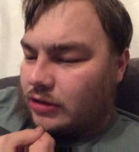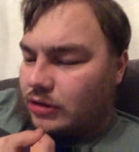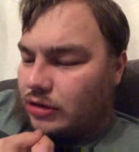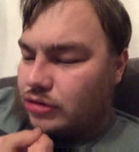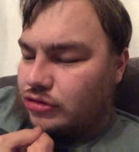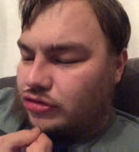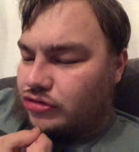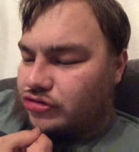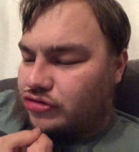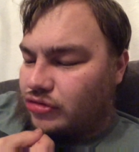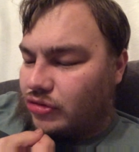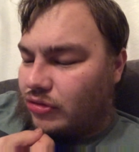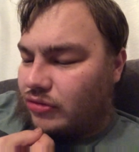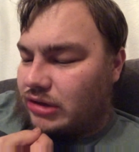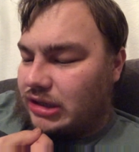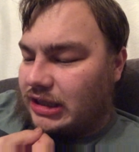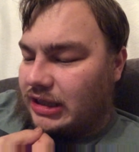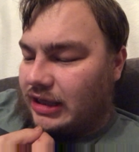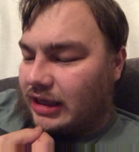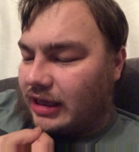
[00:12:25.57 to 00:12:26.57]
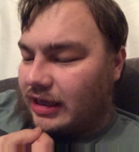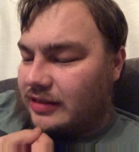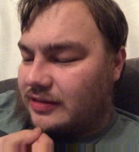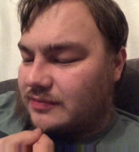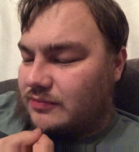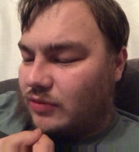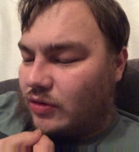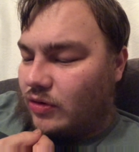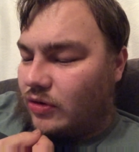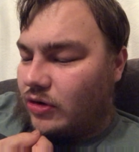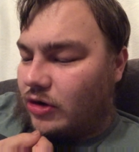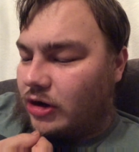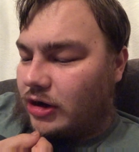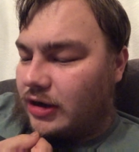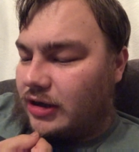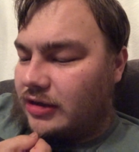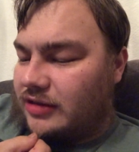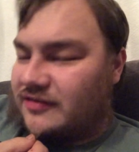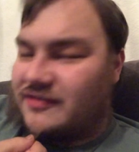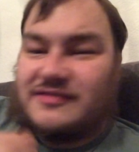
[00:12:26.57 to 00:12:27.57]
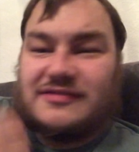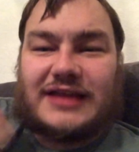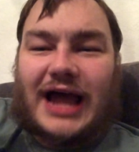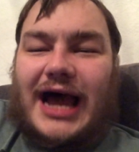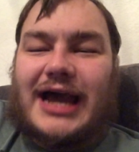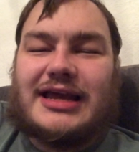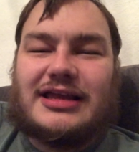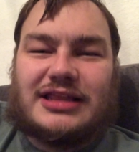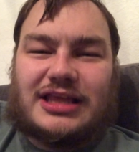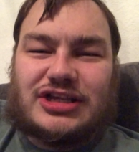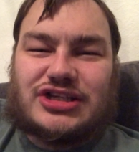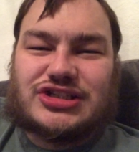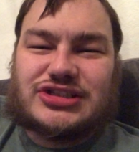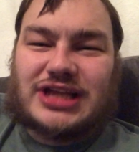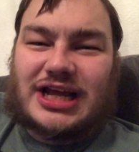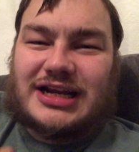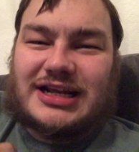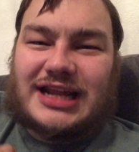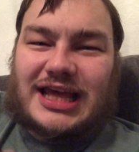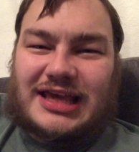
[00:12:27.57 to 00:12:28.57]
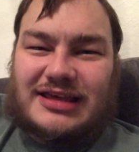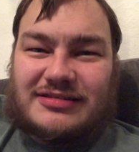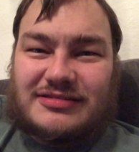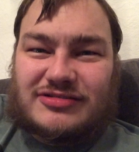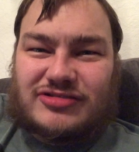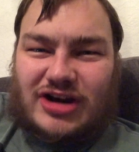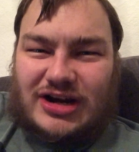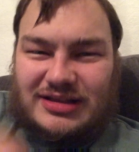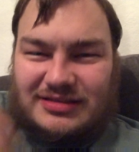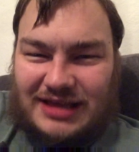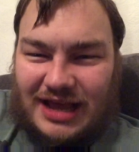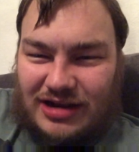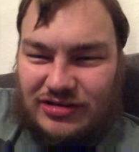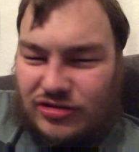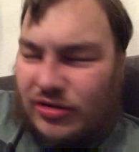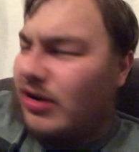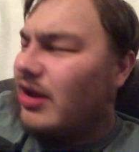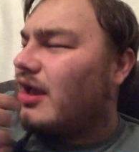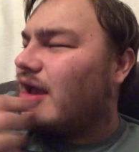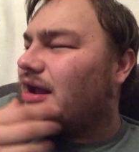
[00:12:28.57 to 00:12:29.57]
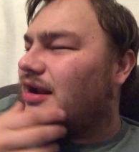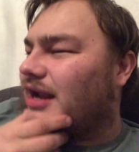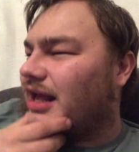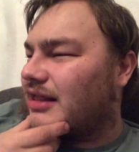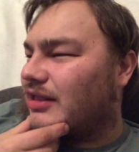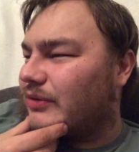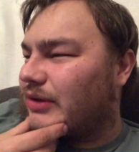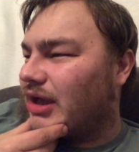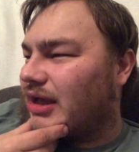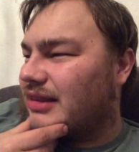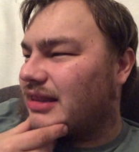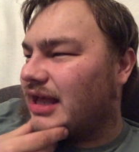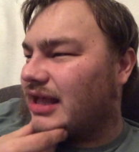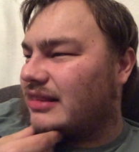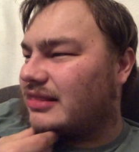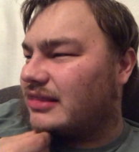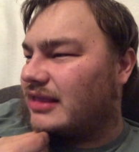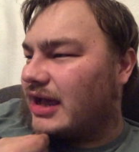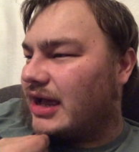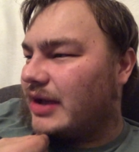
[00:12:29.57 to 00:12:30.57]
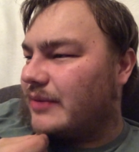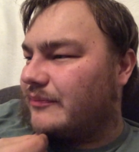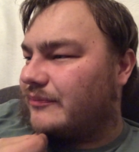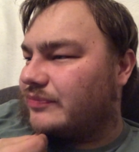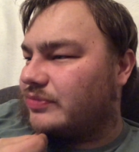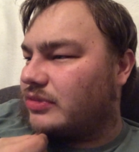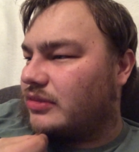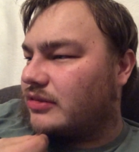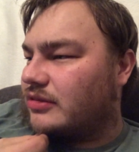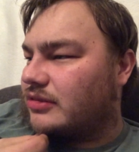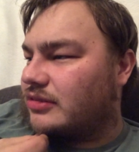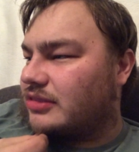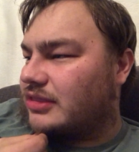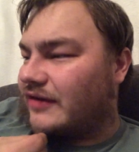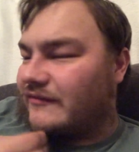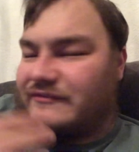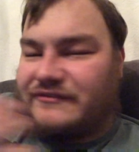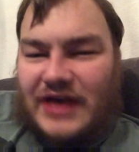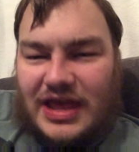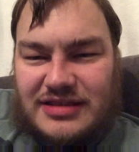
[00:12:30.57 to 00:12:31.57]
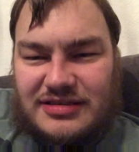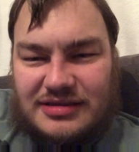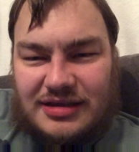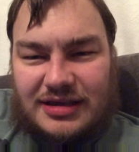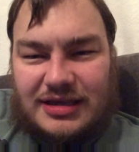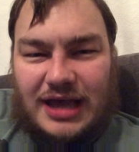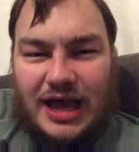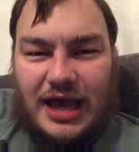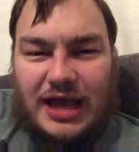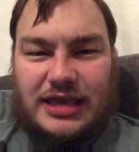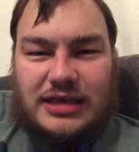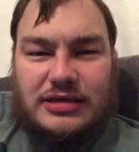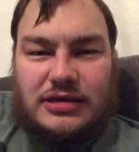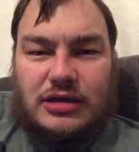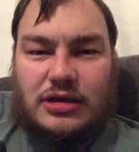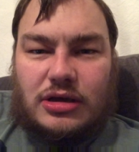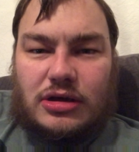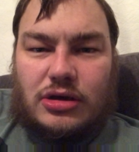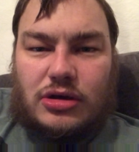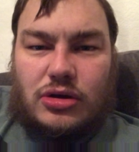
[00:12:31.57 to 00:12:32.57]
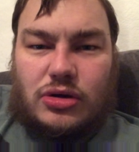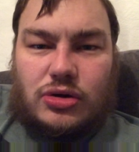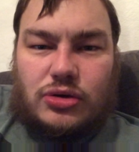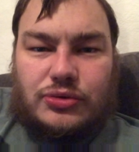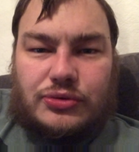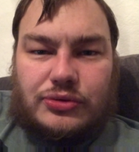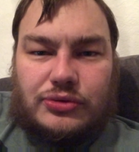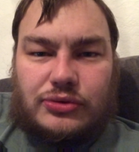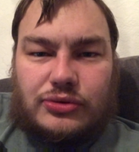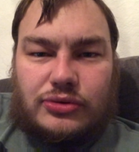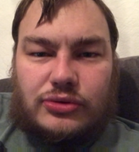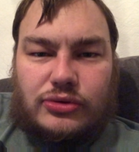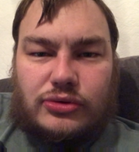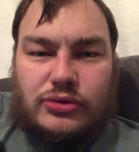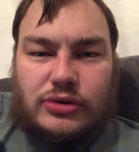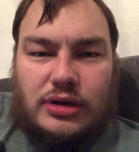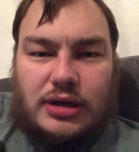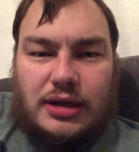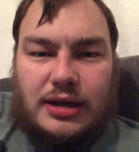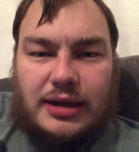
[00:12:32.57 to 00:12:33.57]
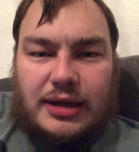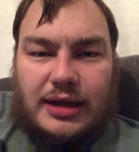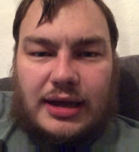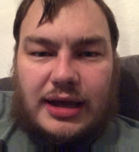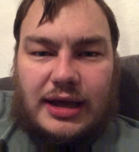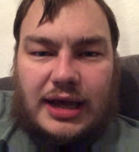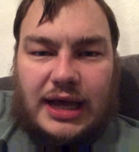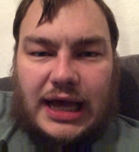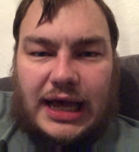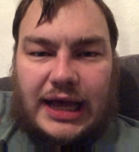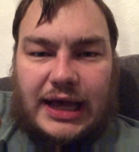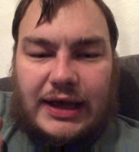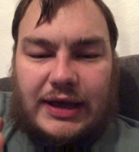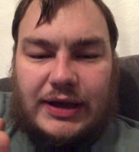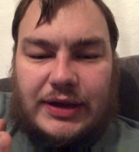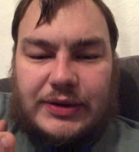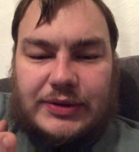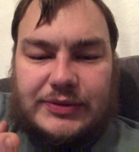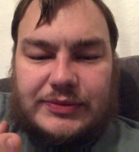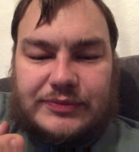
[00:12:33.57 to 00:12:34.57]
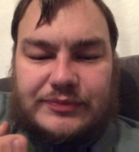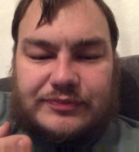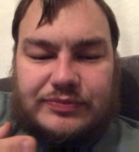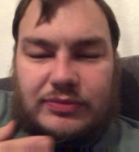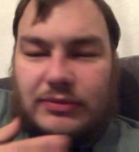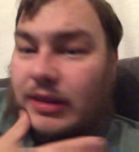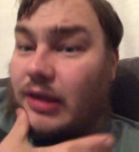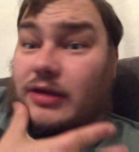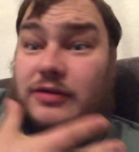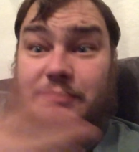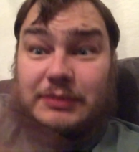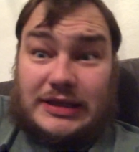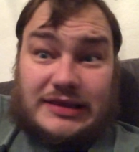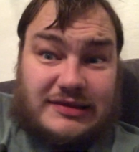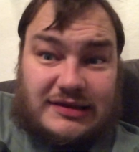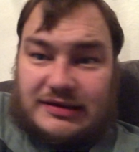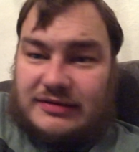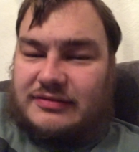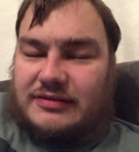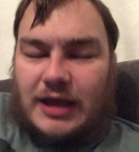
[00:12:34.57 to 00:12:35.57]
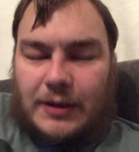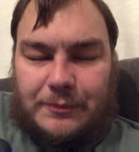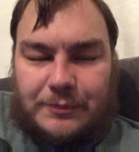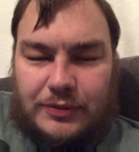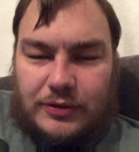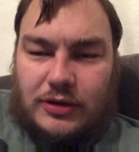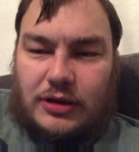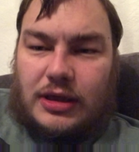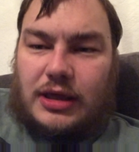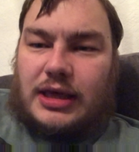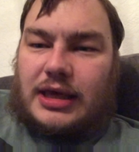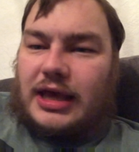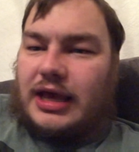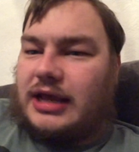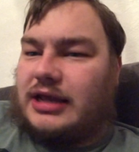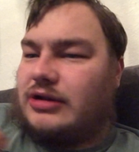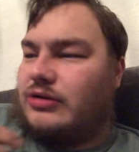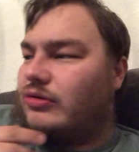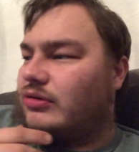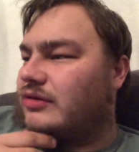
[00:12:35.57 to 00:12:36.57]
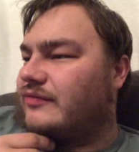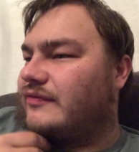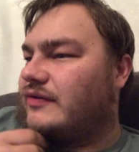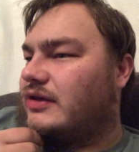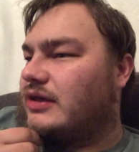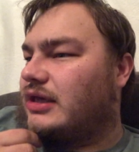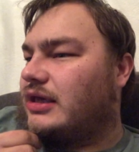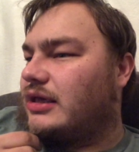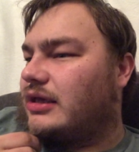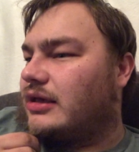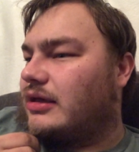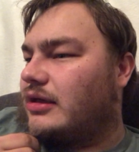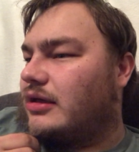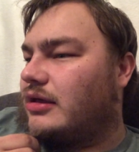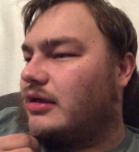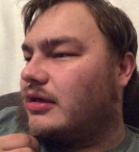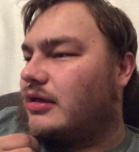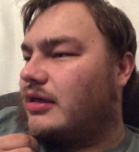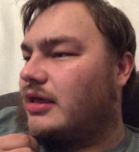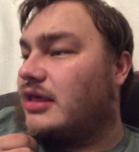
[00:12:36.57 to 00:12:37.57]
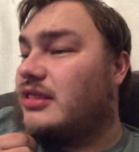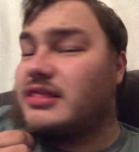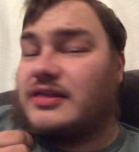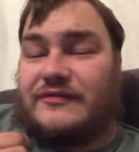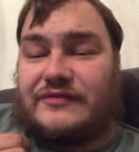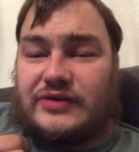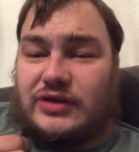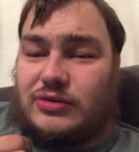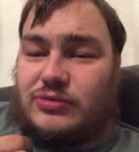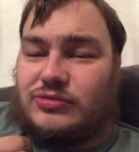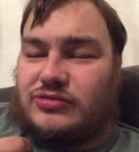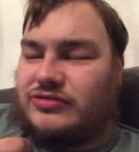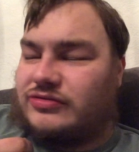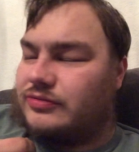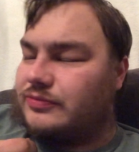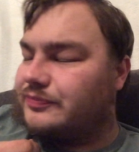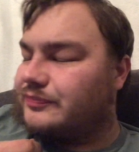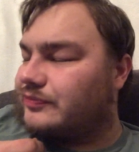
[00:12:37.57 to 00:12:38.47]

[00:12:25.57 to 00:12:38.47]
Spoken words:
the story is more stylish than it is trying to tell a story. Like we had that vendor guy who has been teased up in all of the interviews